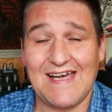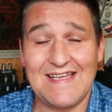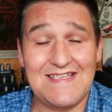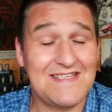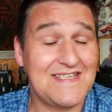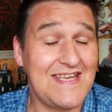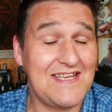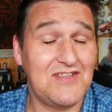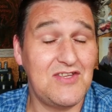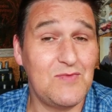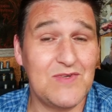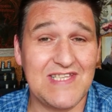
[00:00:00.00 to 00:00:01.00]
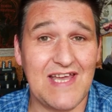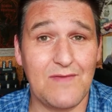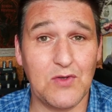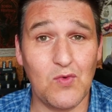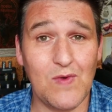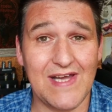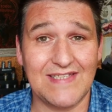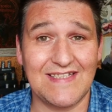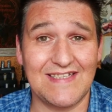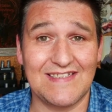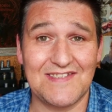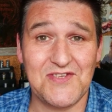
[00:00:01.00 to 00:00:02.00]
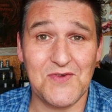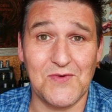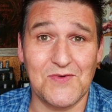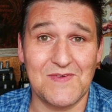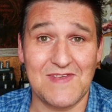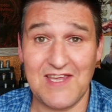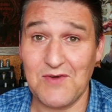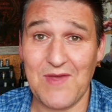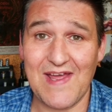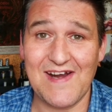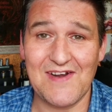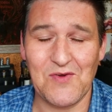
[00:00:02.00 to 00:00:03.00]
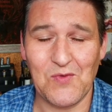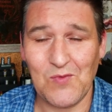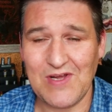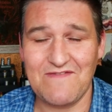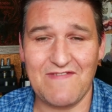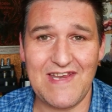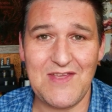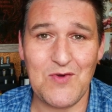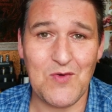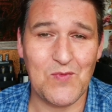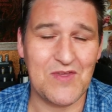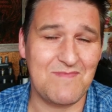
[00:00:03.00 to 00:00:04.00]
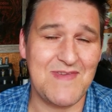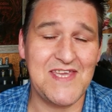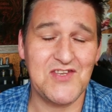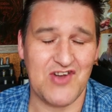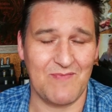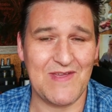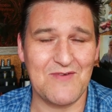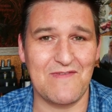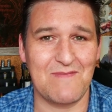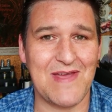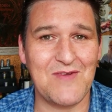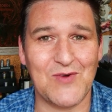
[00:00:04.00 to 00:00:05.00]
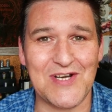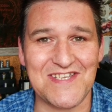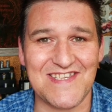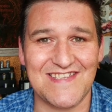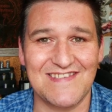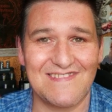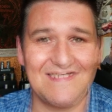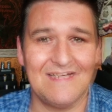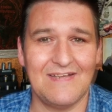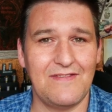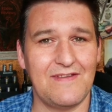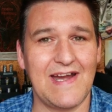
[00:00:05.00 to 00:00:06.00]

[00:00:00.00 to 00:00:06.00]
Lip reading: and said, do you want to have a go at it? So, here we are, one video with me tripping over my words. Now,